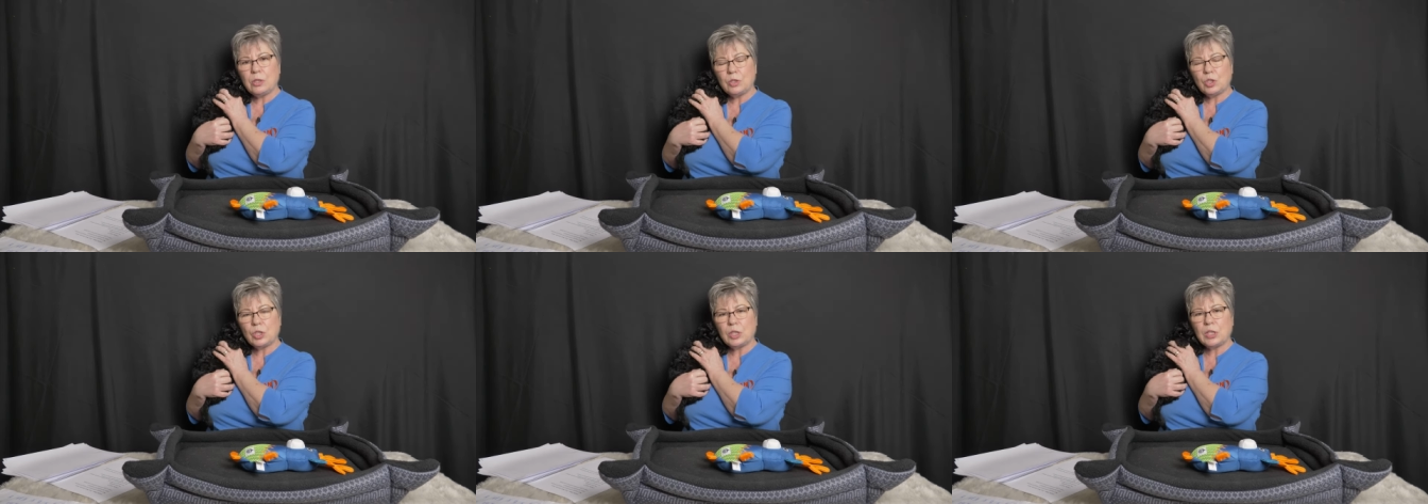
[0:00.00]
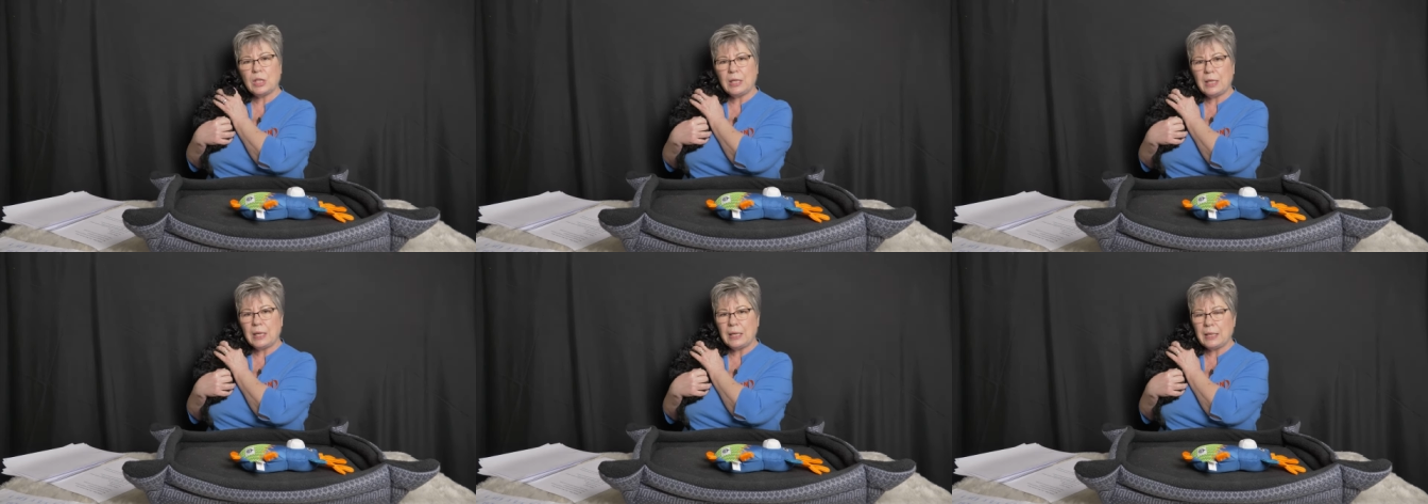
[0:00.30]

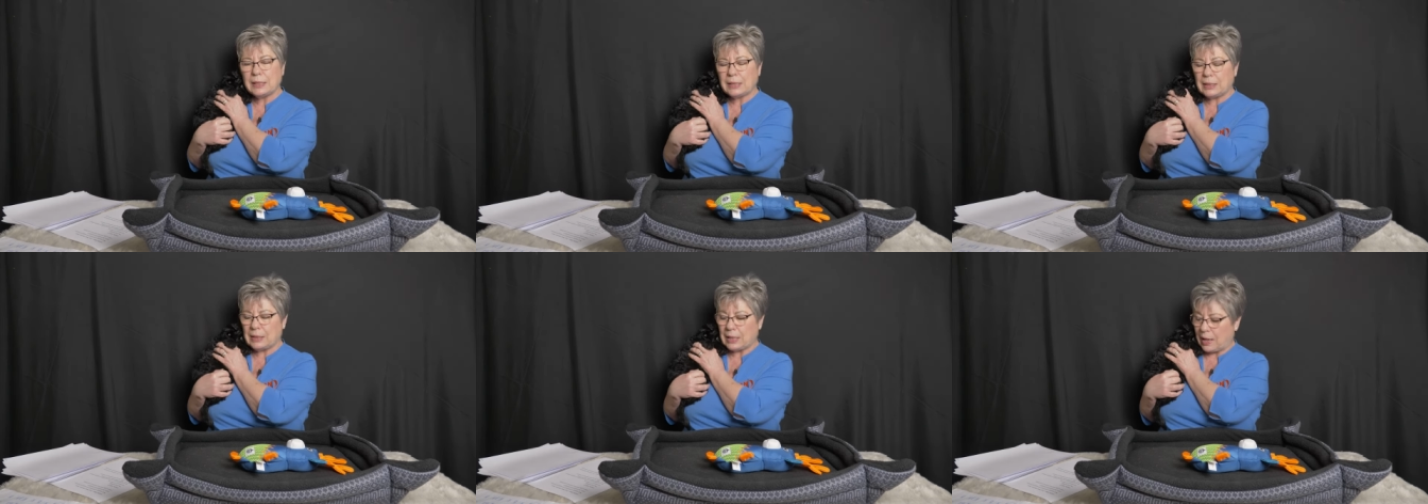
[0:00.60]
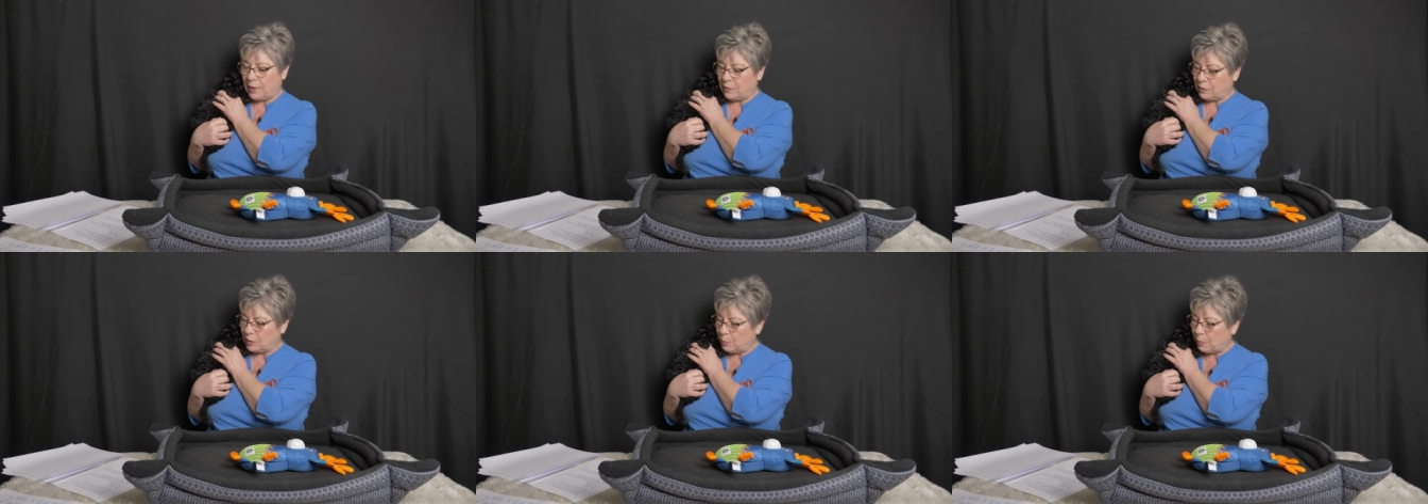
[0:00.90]
she is
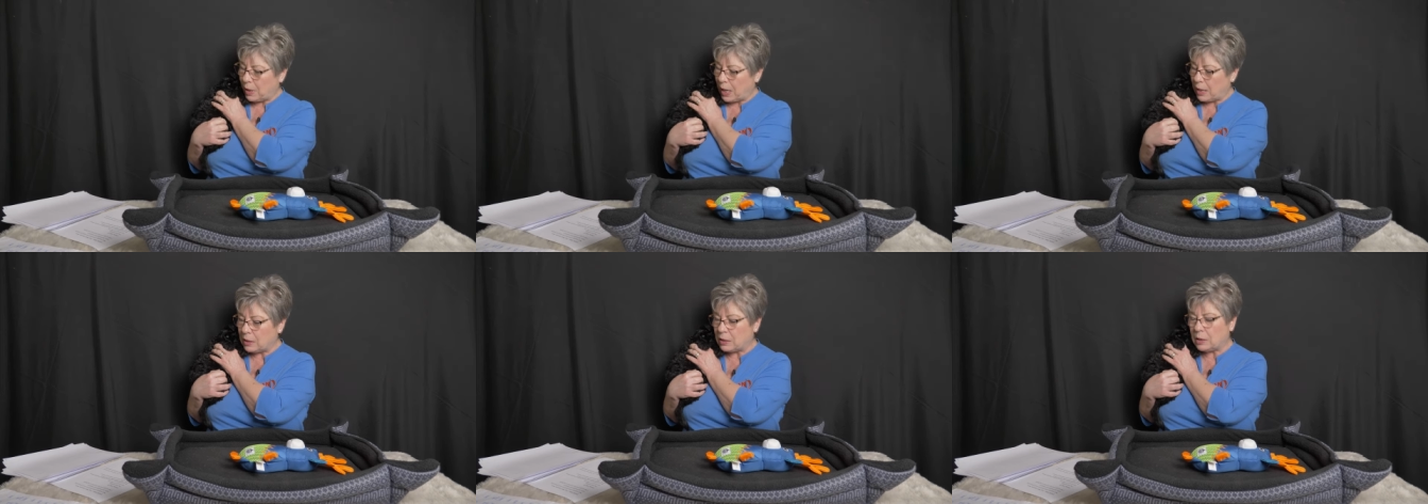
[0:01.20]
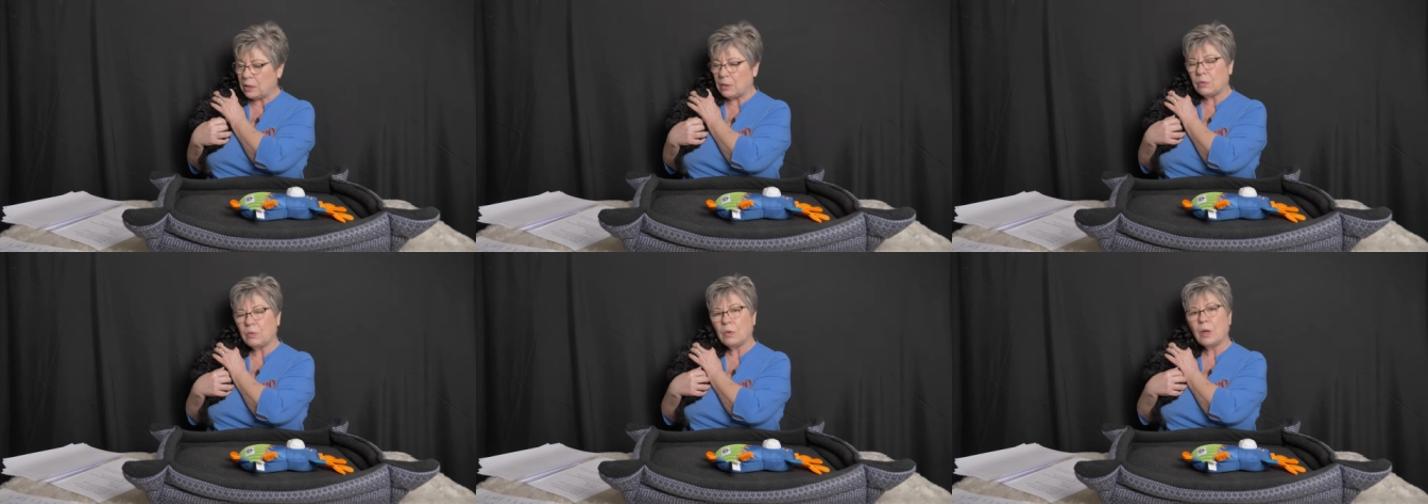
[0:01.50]
loved by
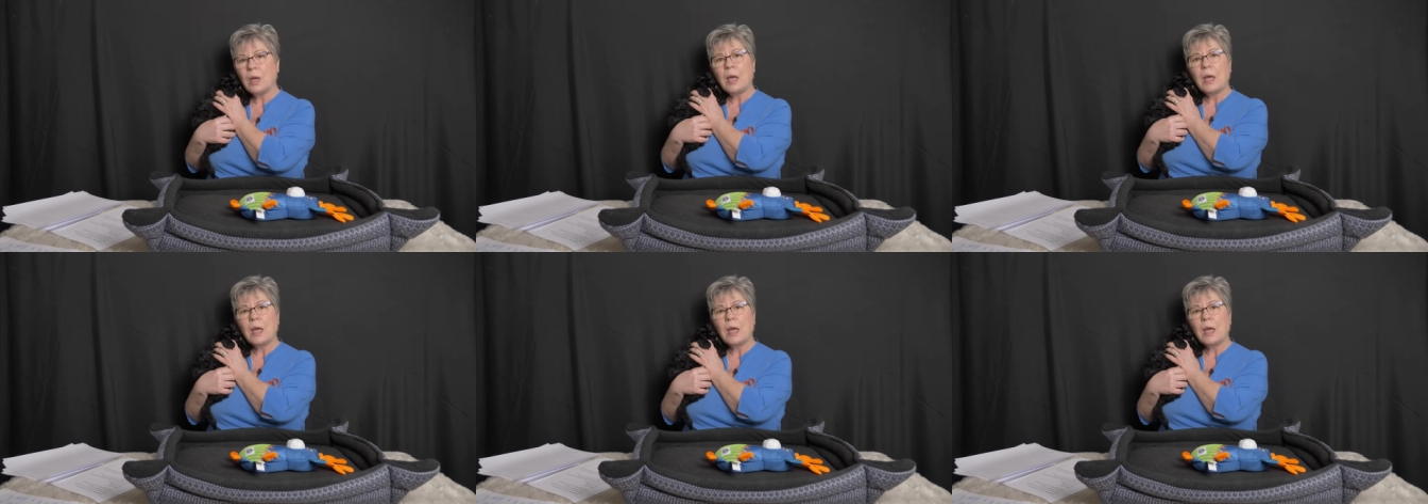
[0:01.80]
you.